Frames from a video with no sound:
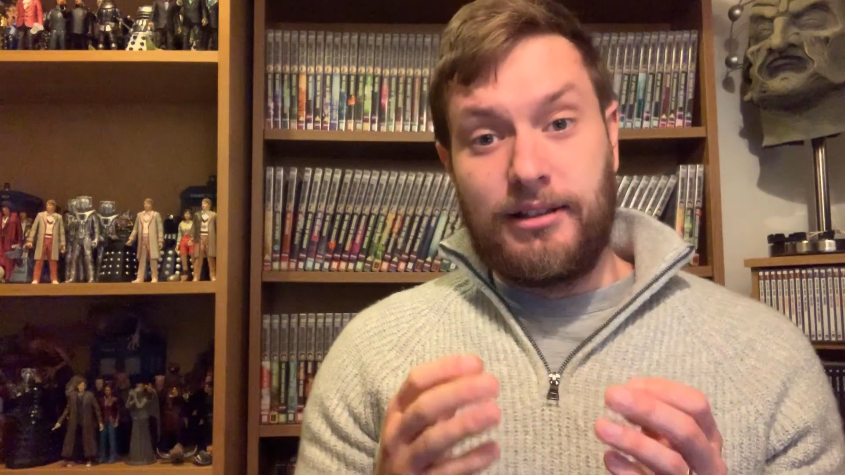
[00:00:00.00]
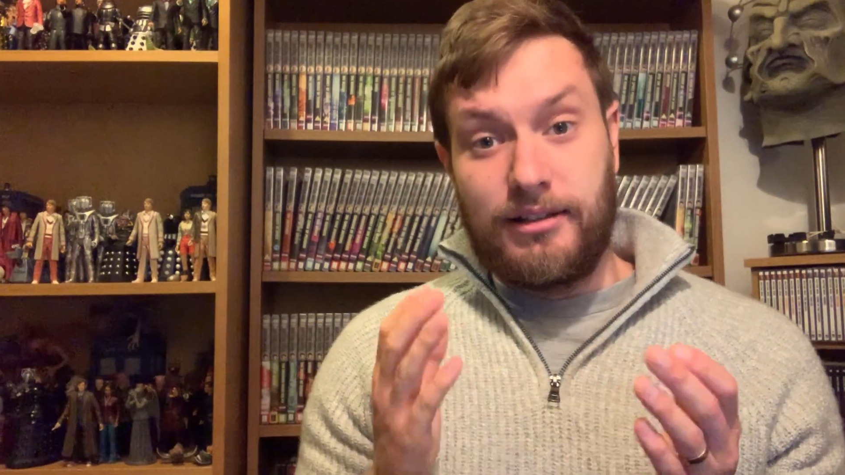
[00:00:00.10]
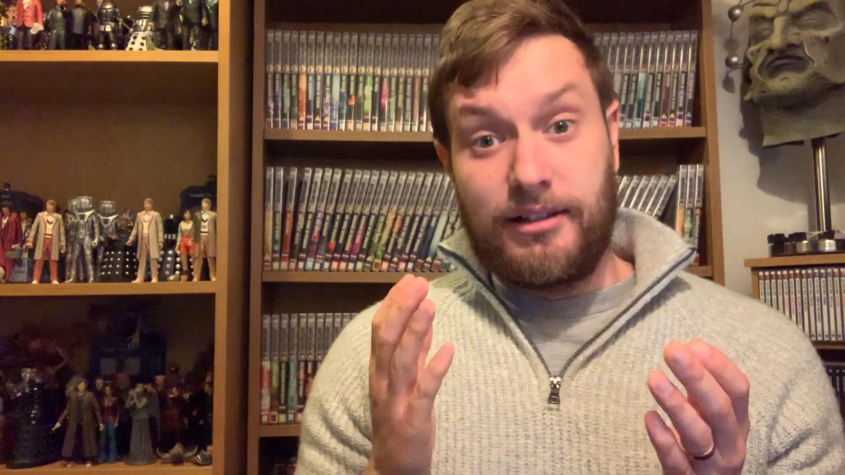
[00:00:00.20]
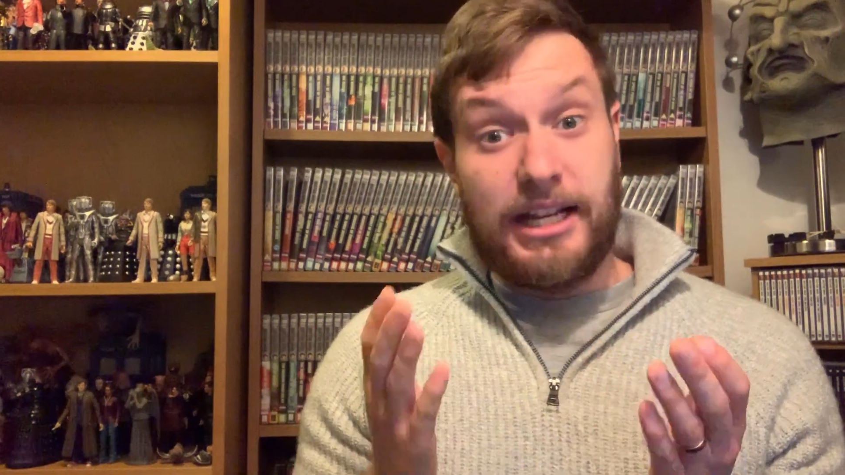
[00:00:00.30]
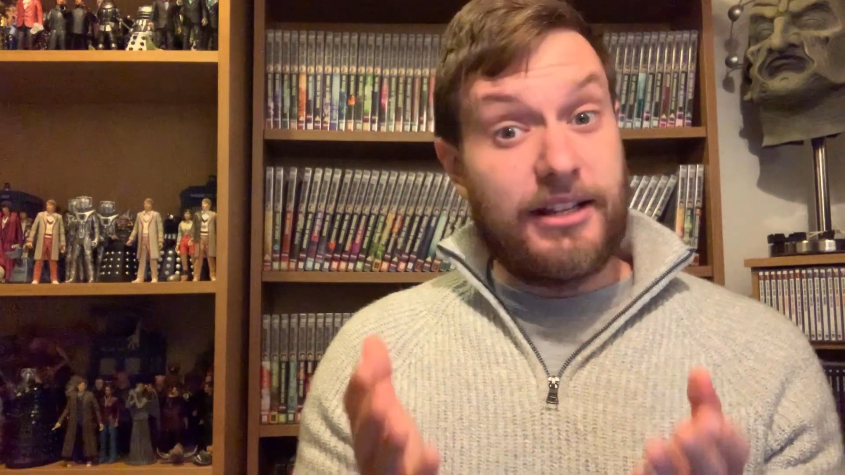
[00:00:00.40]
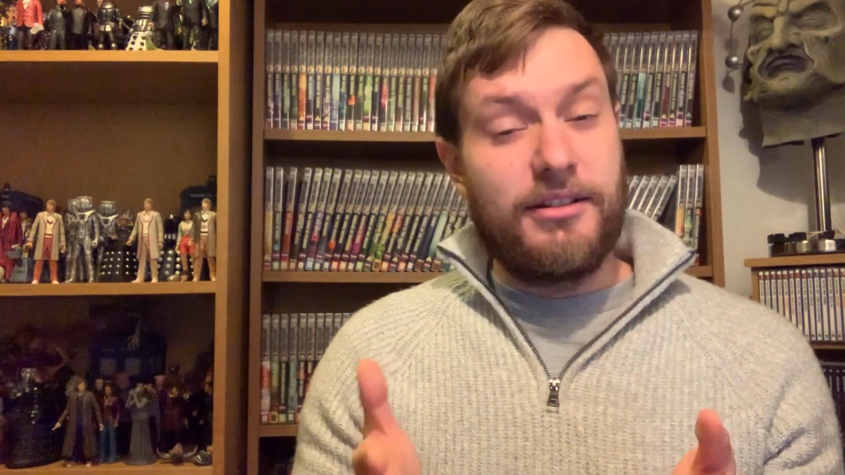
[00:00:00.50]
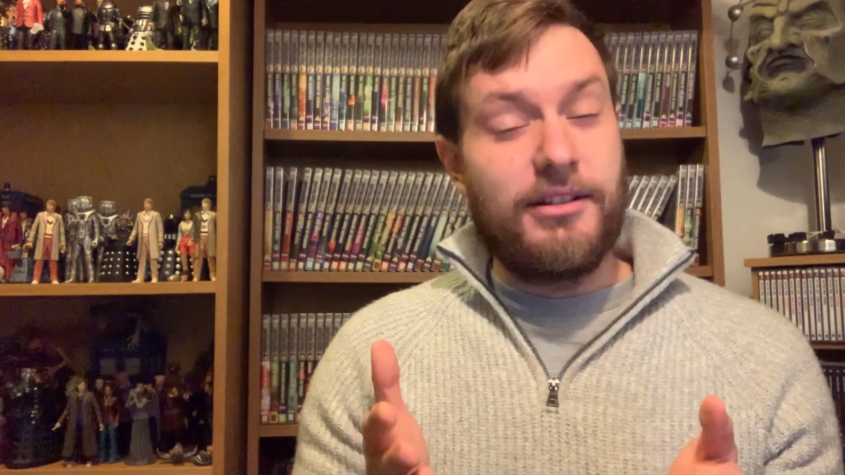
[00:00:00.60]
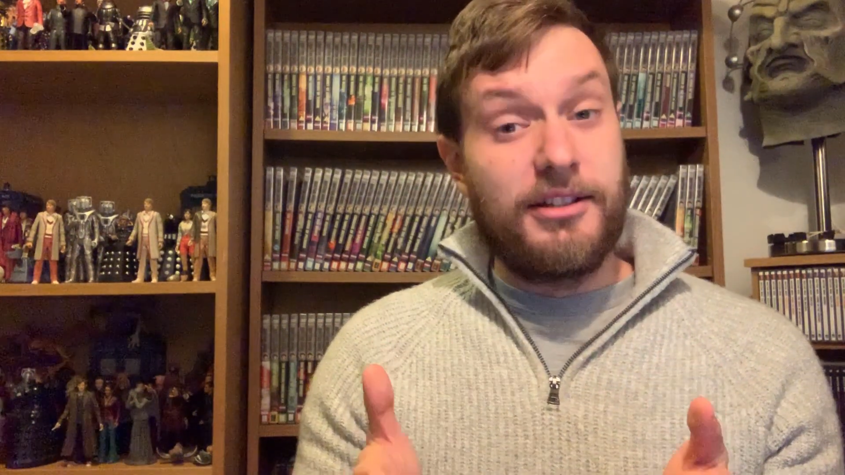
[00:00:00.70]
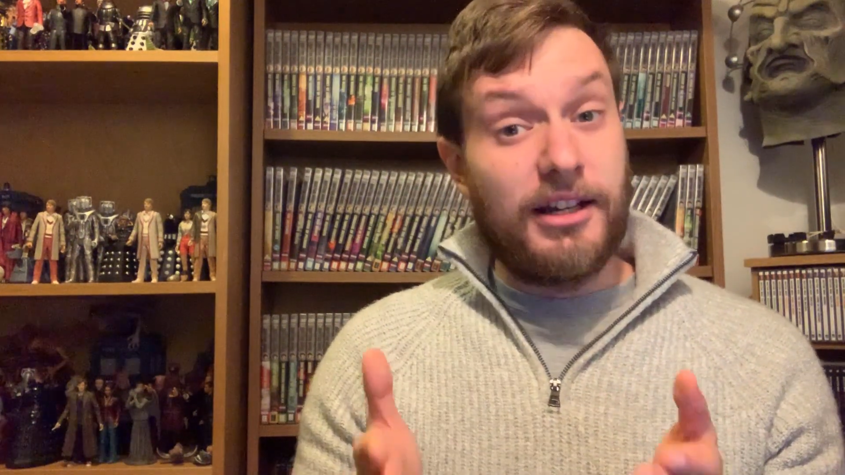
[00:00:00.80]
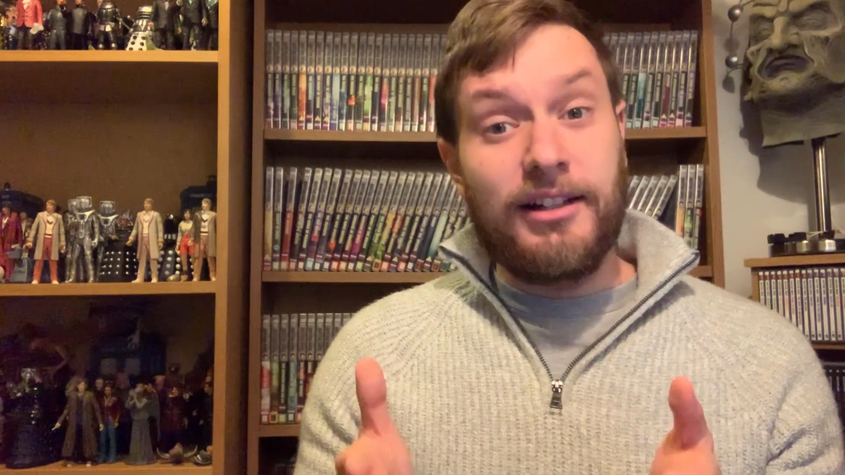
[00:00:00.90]
a Death to
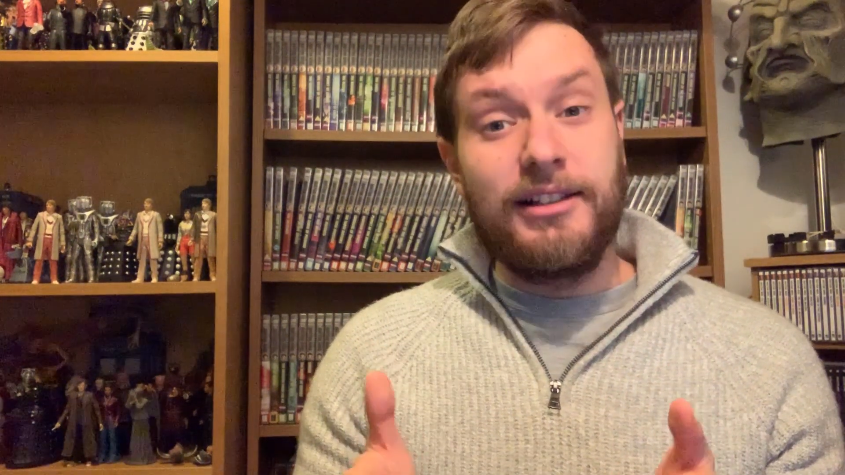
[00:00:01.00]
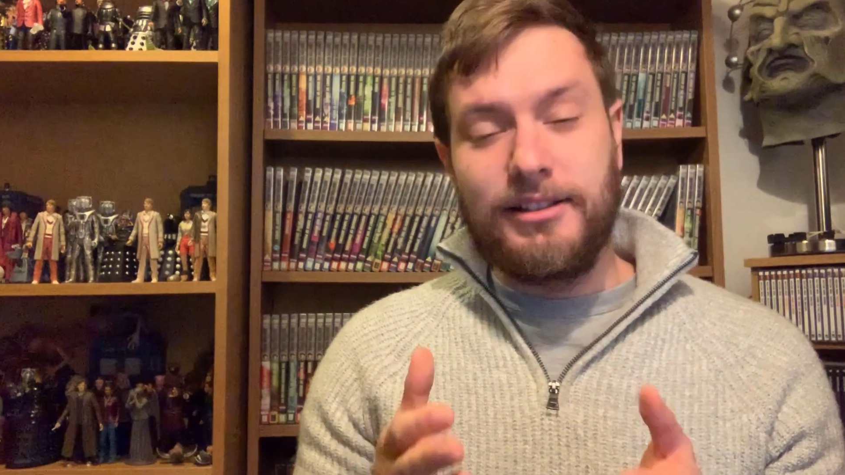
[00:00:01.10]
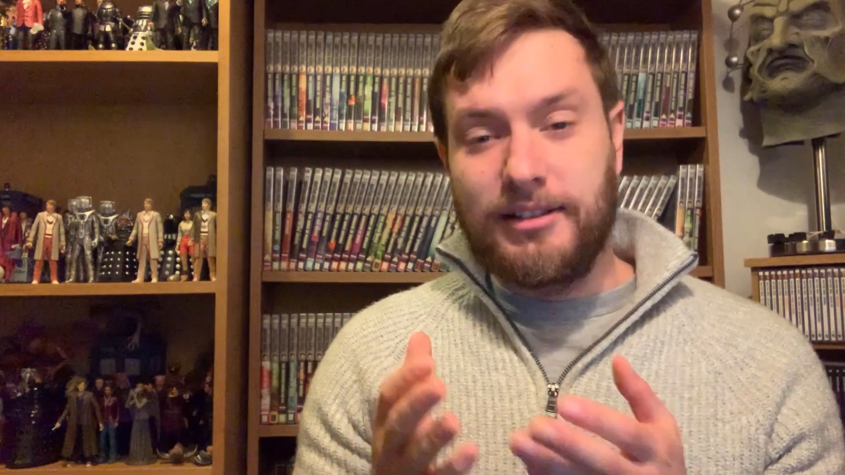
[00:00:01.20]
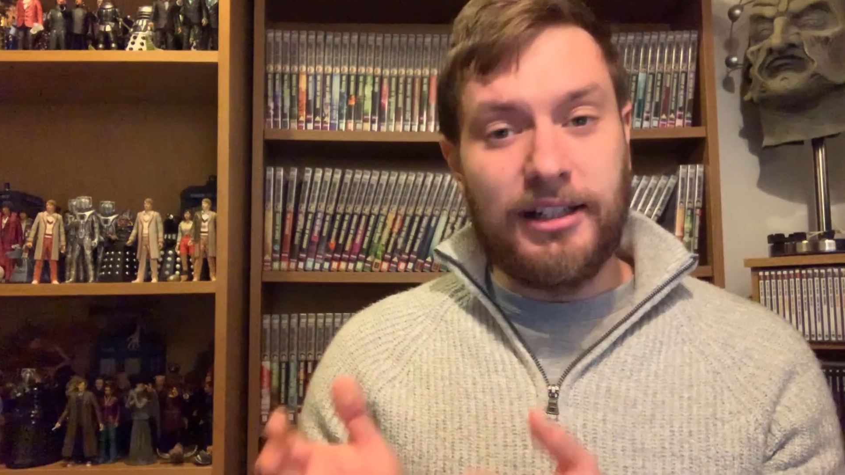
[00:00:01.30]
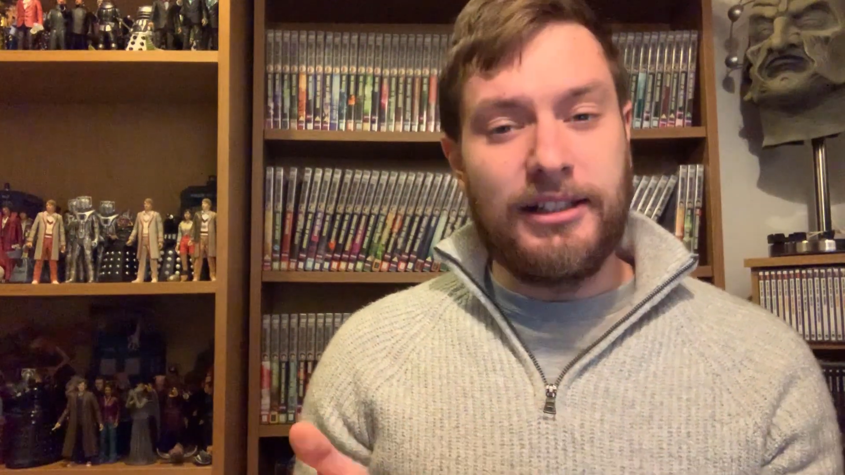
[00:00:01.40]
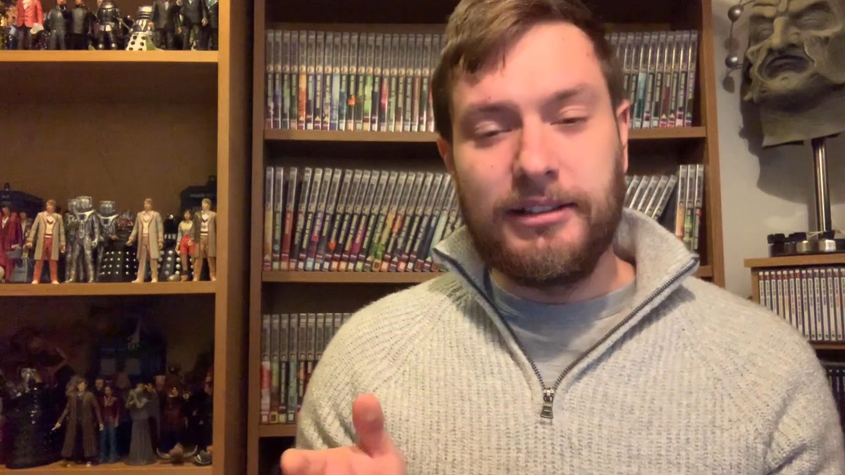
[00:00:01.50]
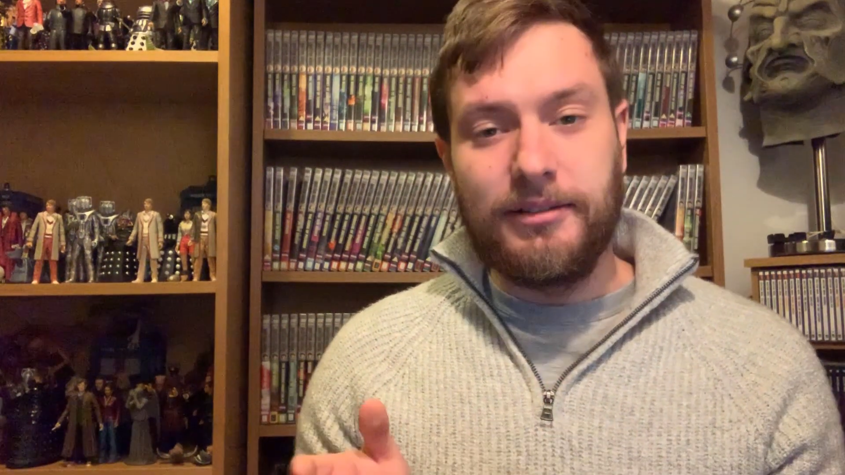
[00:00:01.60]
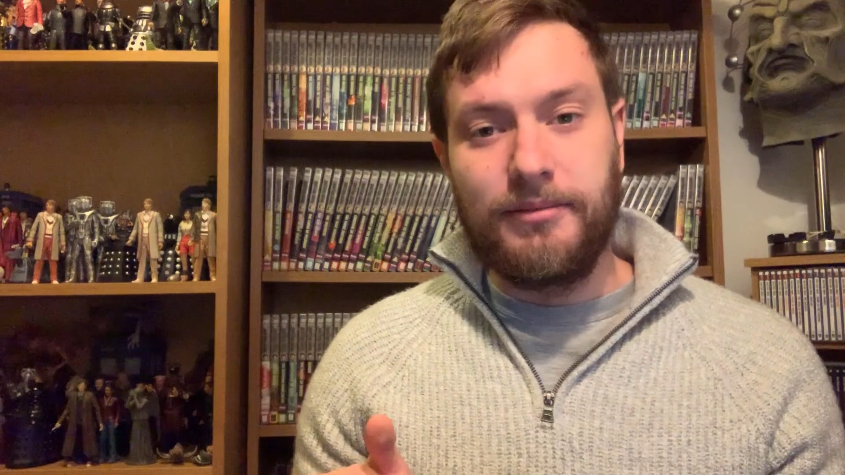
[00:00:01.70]
the Daleks Dalek,